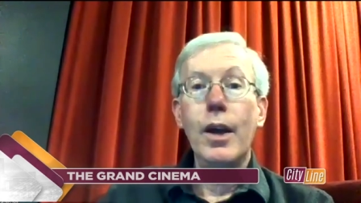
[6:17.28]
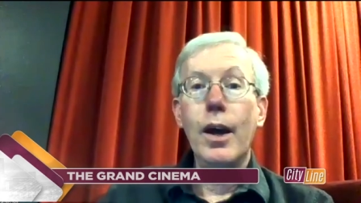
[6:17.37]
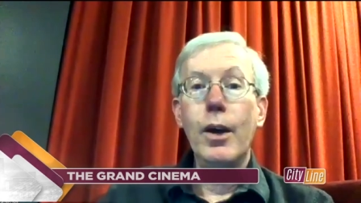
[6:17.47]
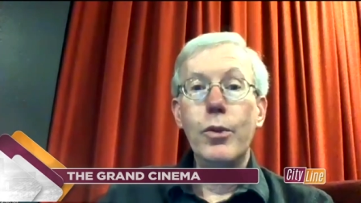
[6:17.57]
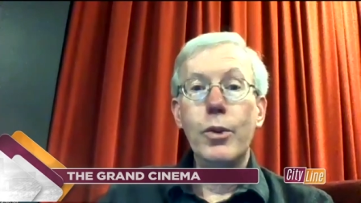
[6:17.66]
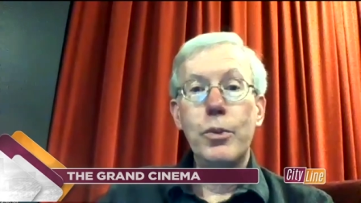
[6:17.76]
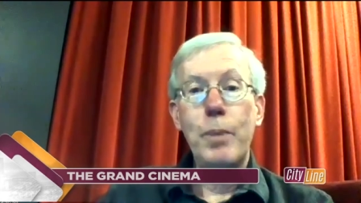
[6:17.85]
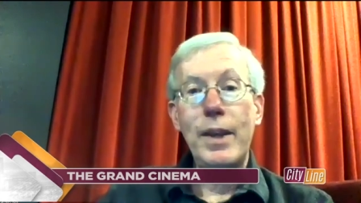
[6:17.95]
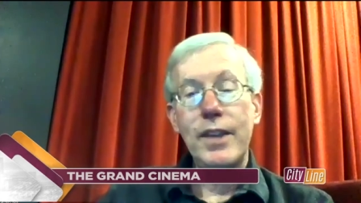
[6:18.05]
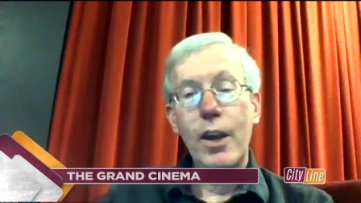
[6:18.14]
uh,
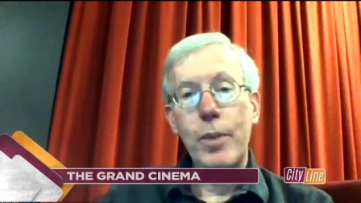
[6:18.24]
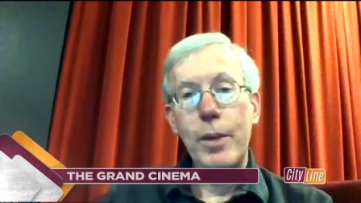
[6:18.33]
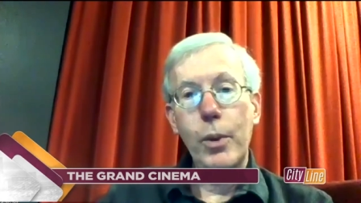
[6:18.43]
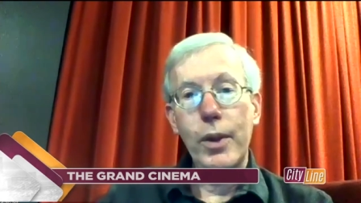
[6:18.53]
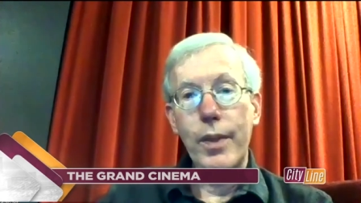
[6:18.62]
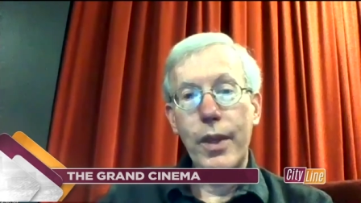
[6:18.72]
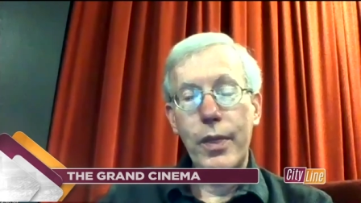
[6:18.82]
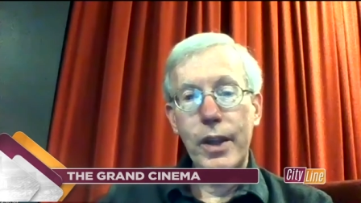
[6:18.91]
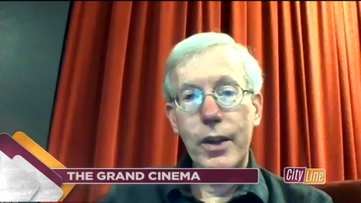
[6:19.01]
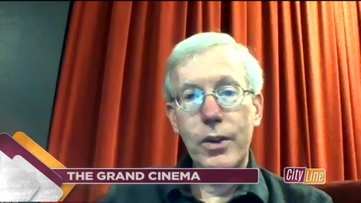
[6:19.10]
space out people in the
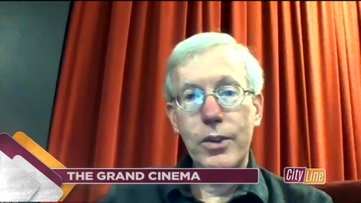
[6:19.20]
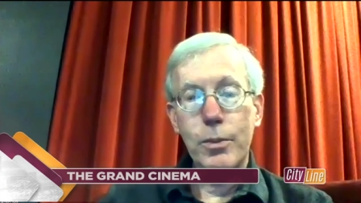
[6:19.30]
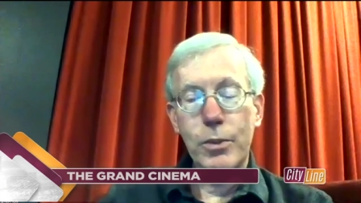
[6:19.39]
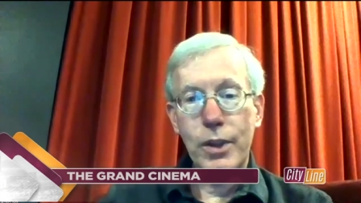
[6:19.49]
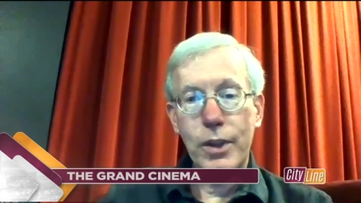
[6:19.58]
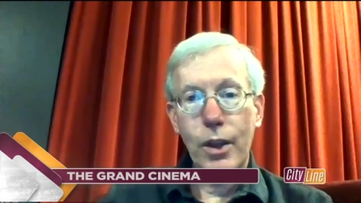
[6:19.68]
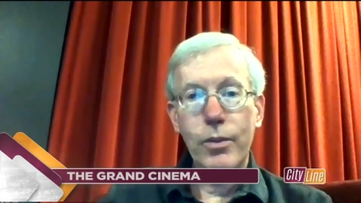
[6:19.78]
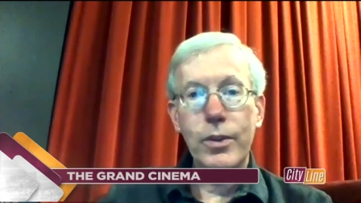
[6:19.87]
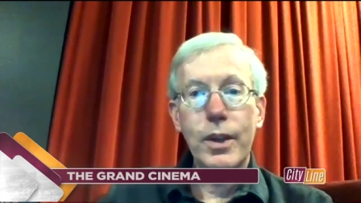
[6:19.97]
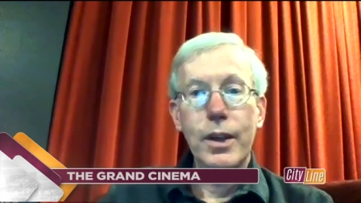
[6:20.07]
theaters
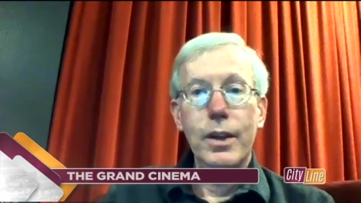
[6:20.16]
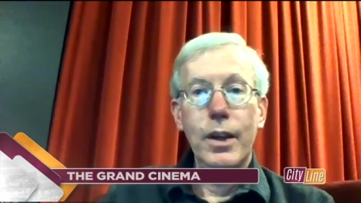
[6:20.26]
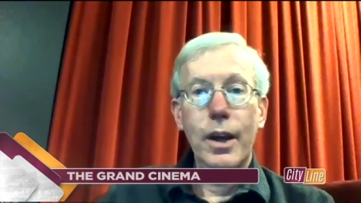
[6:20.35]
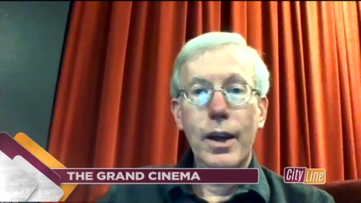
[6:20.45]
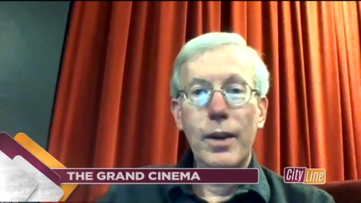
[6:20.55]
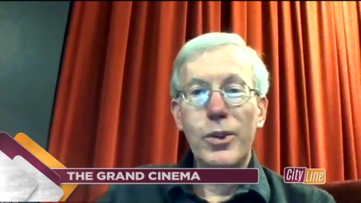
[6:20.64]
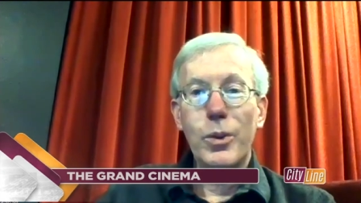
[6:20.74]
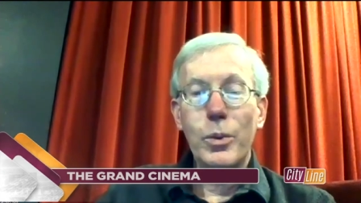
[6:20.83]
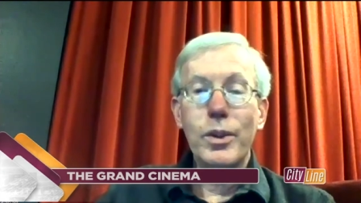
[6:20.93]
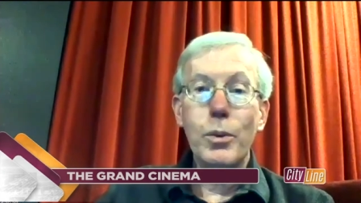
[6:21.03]
themselves. Uh, so
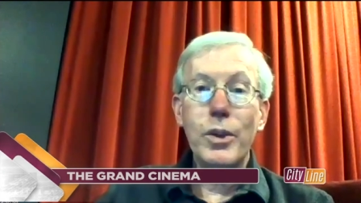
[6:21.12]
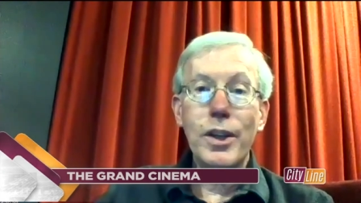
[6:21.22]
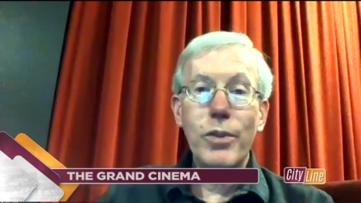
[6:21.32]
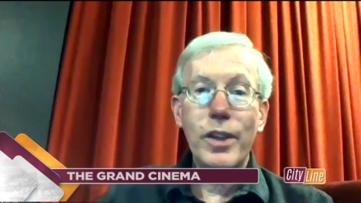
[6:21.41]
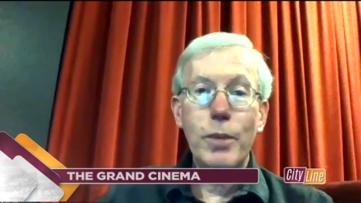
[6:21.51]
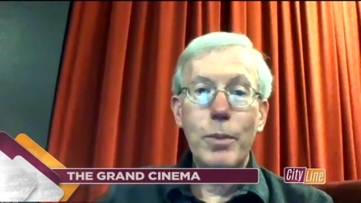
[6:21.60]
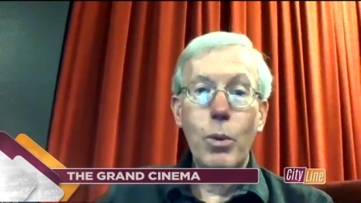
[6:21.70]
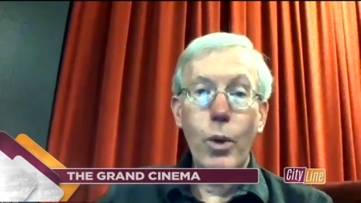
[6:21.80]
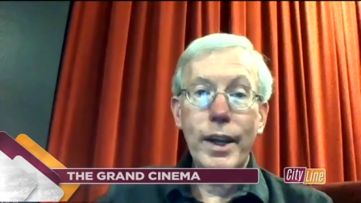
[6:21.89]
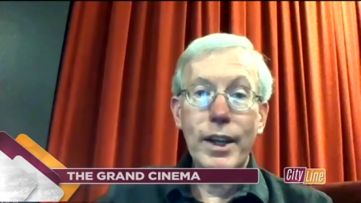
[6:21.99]
we're, we're definitely going to be
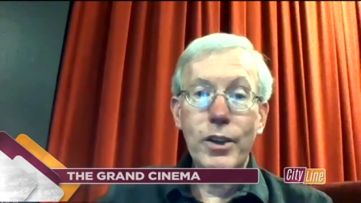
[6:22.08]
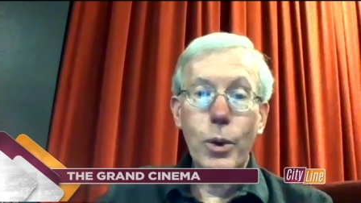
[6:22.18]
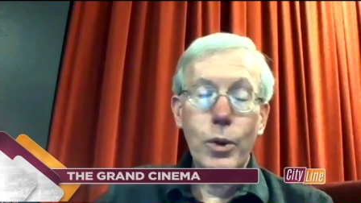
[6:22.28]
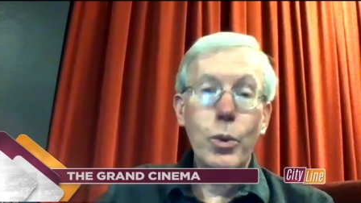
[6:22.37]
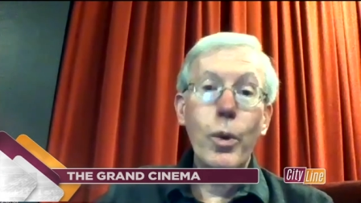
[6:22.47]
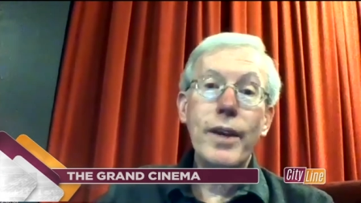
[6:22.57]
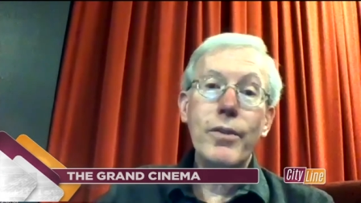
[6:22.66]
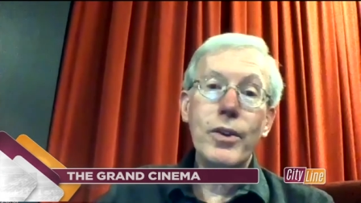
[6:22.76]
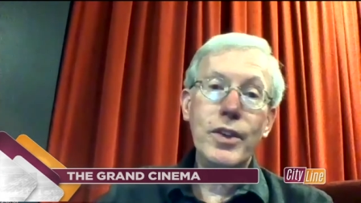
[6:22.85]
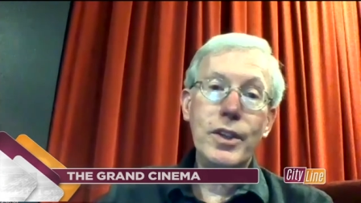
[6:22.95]
working towards
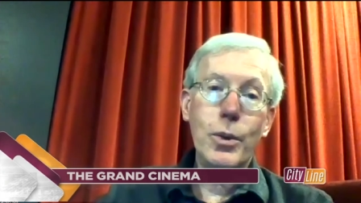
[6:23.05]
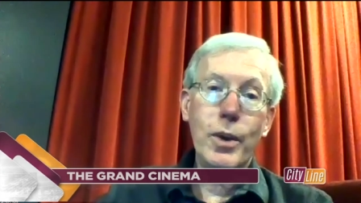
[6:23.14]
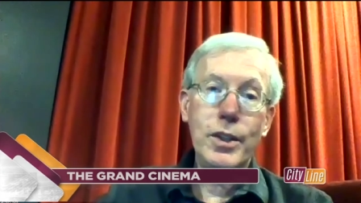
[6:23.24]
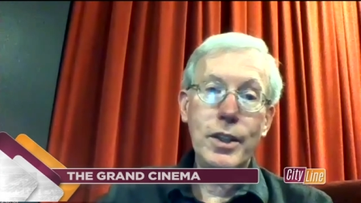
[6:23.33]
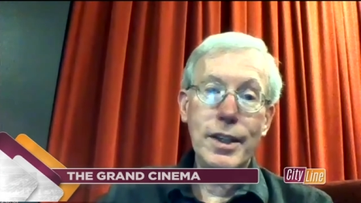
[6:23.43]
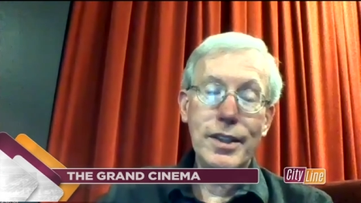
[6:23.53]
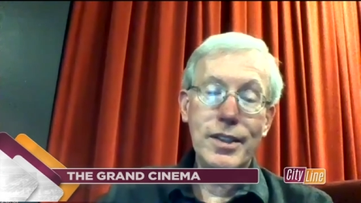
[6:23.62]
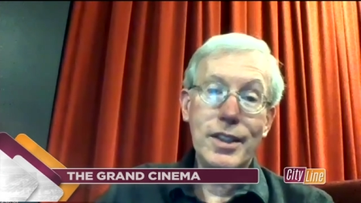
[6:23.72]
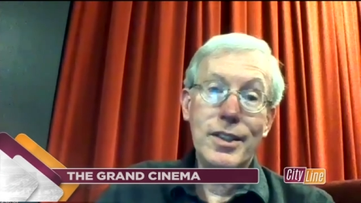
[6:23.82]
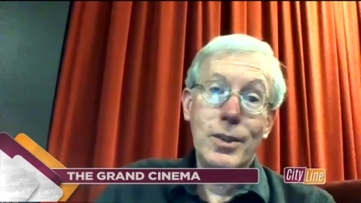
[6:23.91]
whatever situation
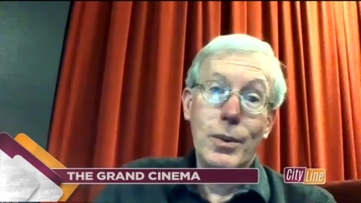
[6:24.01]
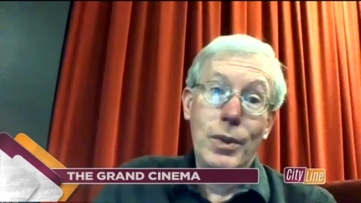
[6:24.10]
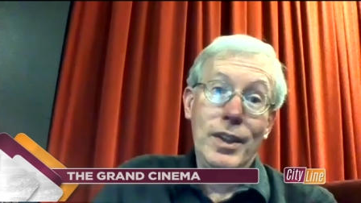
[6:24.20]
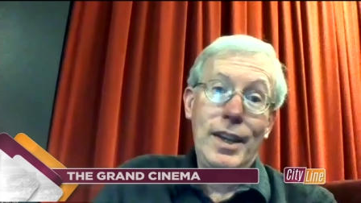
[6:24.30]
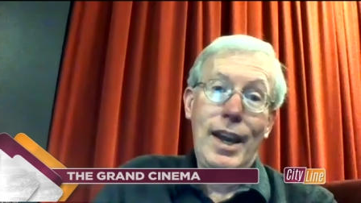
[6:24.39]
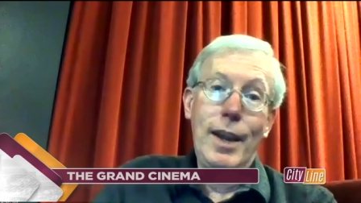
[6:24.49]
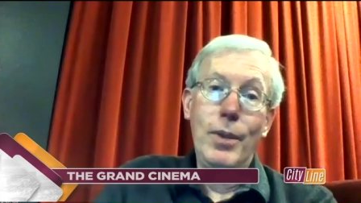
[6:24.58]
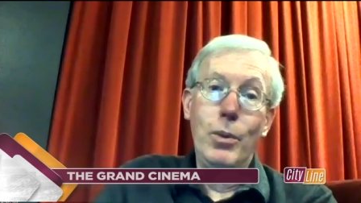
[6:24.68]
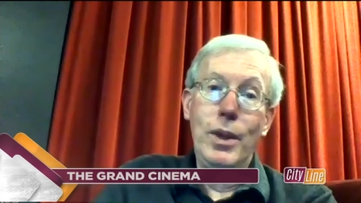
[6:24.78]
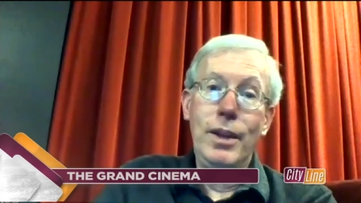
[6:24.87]
exists at the time
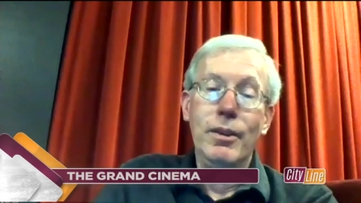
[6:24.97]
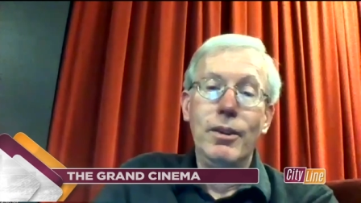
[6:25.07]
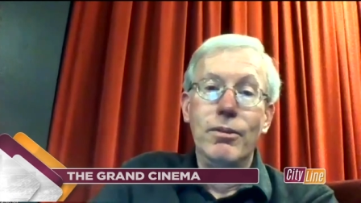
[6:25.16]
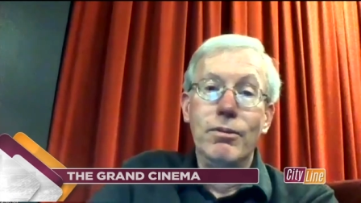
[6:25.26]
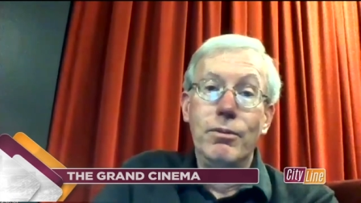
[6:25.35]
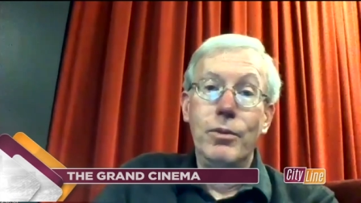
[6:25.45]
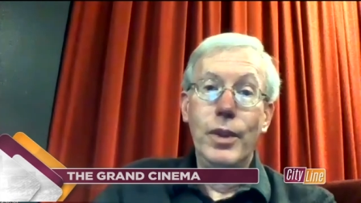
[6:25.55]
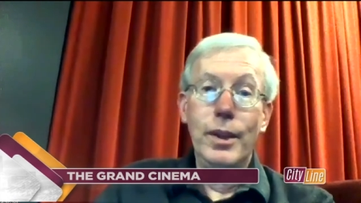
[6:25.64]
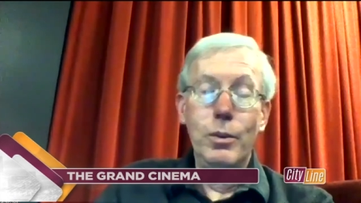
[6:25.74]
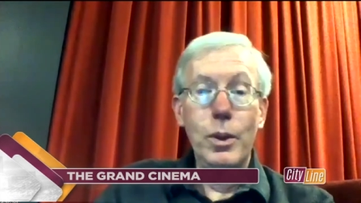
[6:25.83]
that we
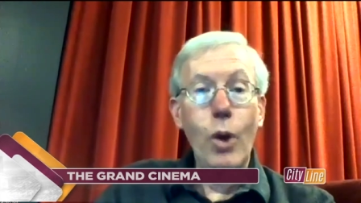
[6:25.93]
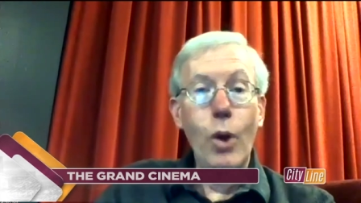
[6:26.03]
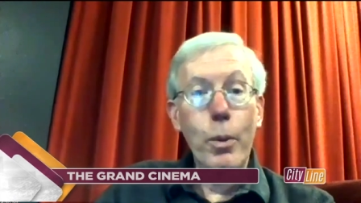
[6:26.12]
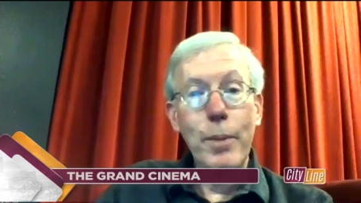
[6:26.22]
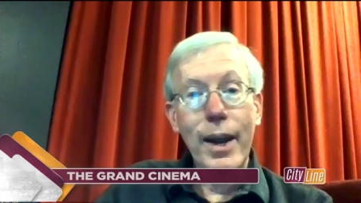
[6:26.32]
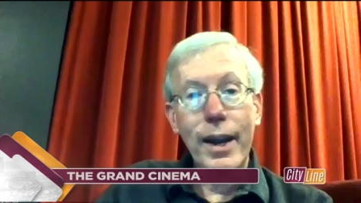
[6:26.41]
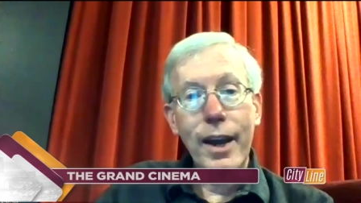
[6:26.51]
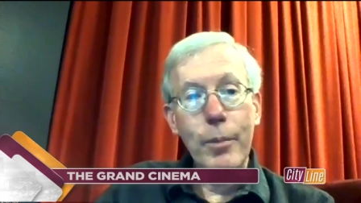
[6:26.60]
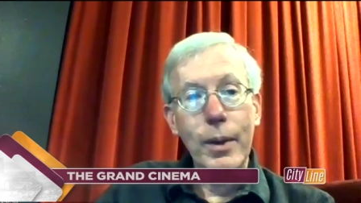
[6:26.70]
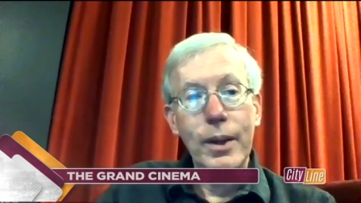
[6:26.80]
that we open back
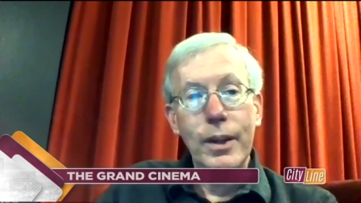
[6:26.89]
up.